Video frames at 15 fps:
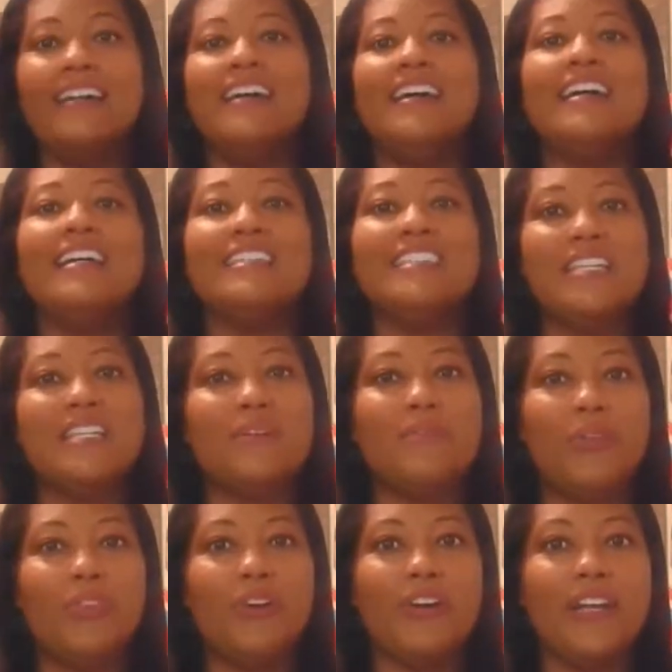dealing with
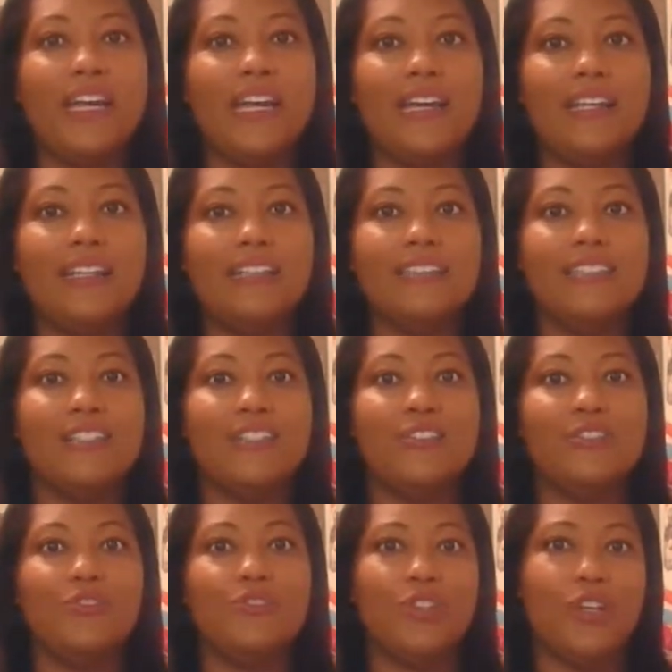their kids
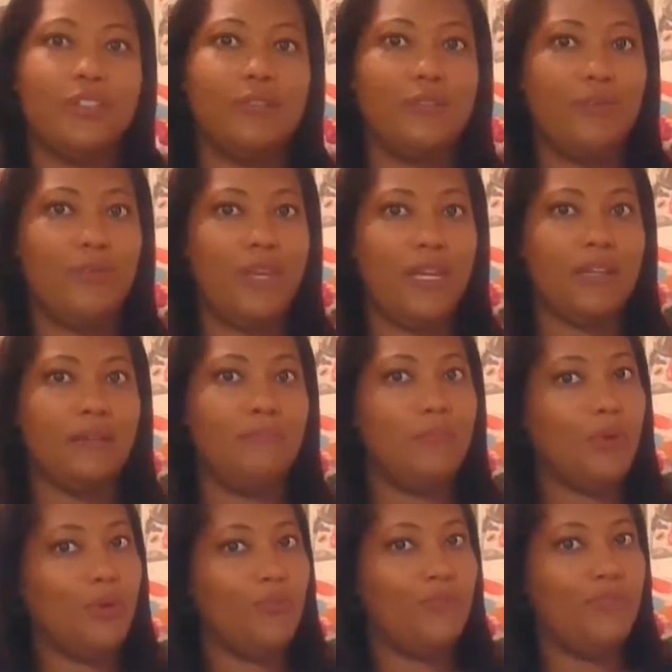just so they could
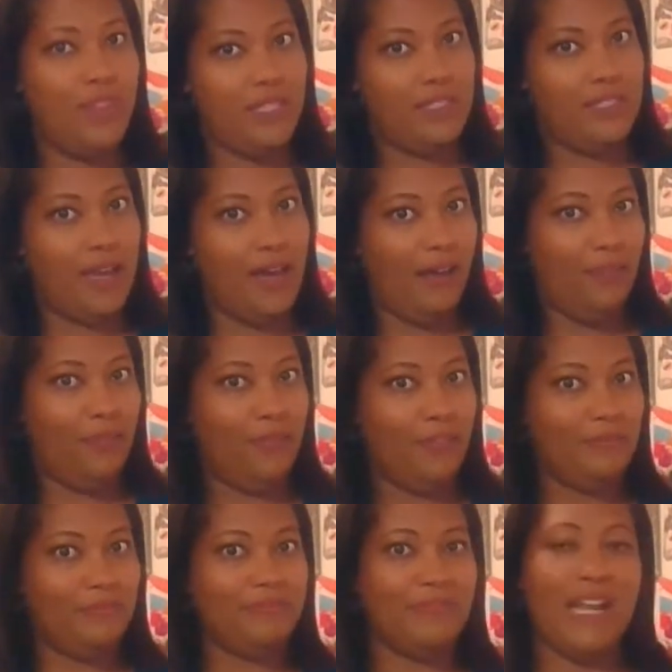move this elf.
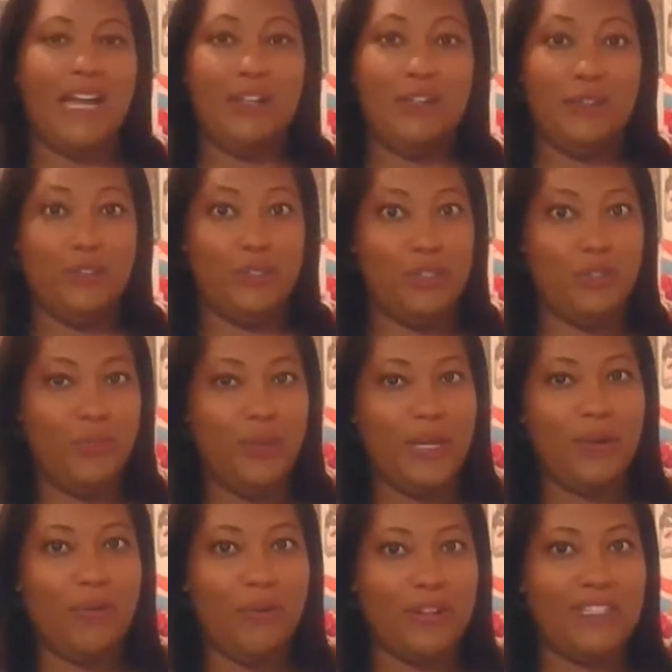I know the 2-week
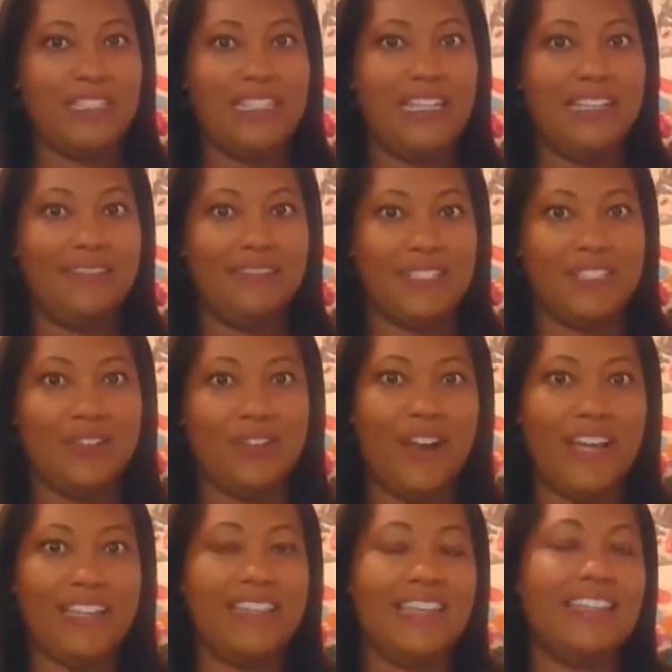quarantine was a
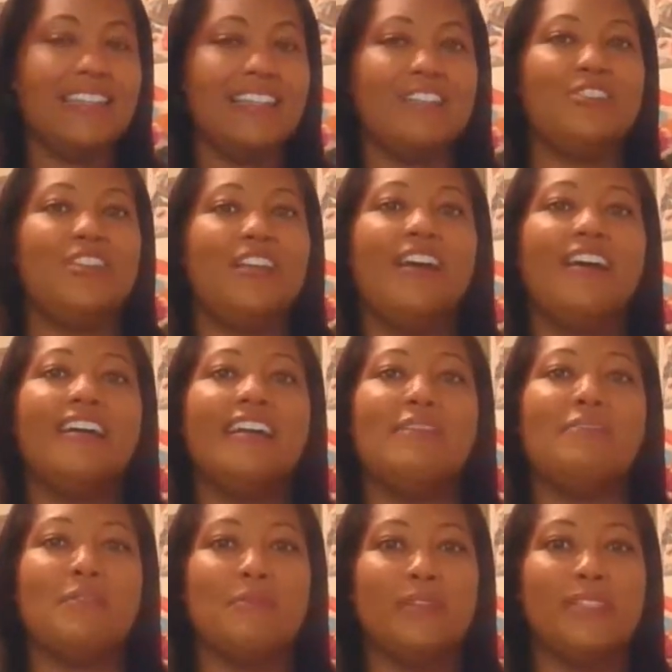great thing this year and
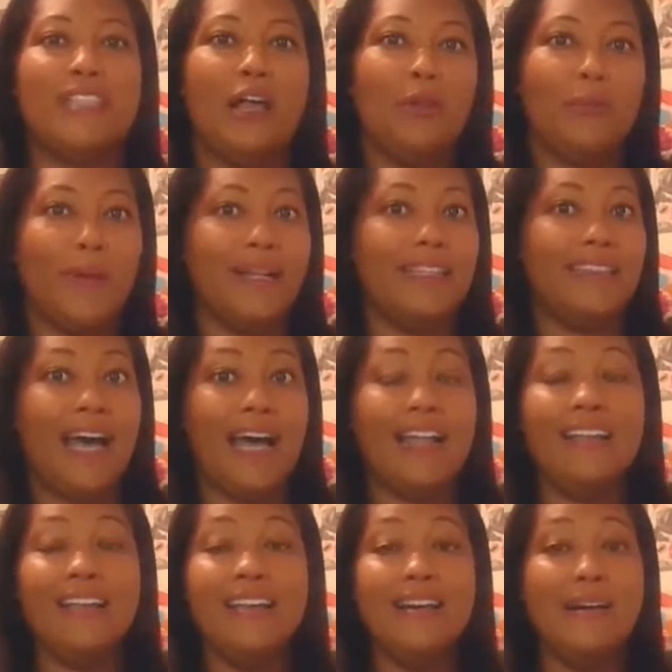everyone celebrated that,
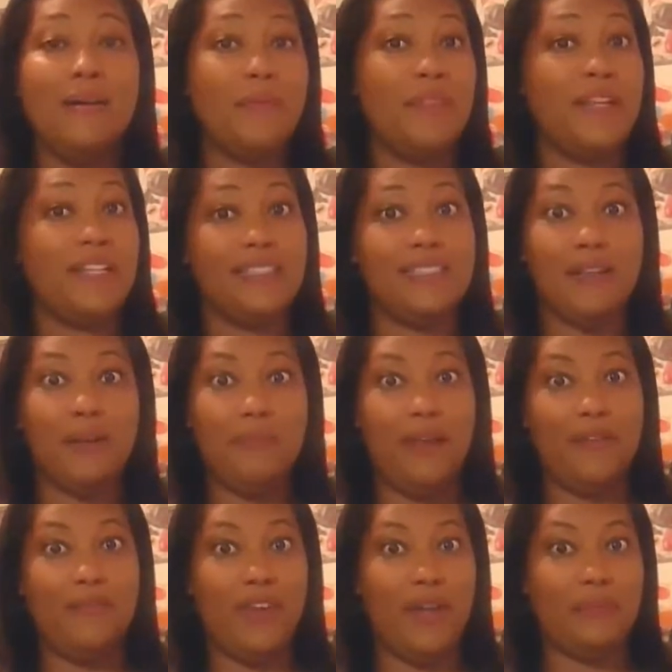but that still meant
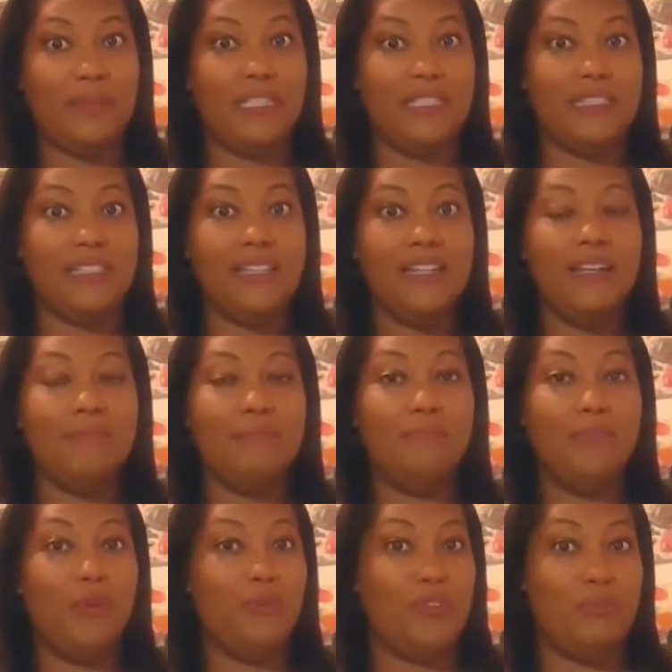families
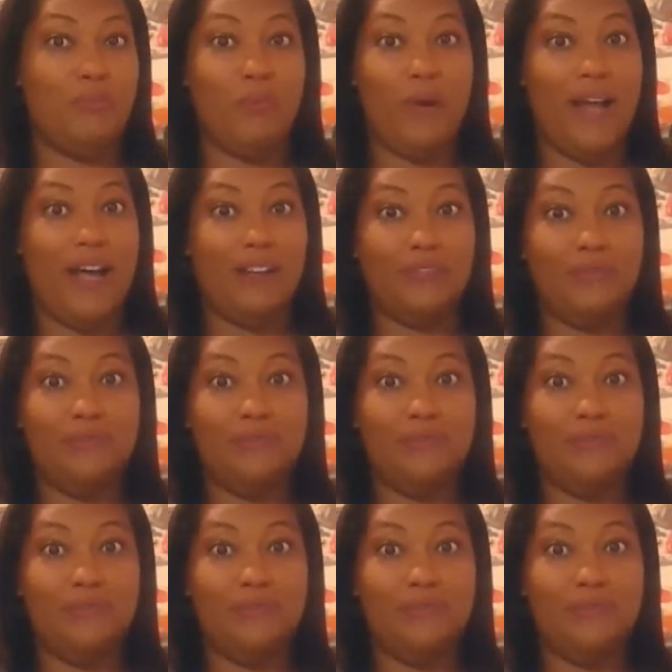moved them around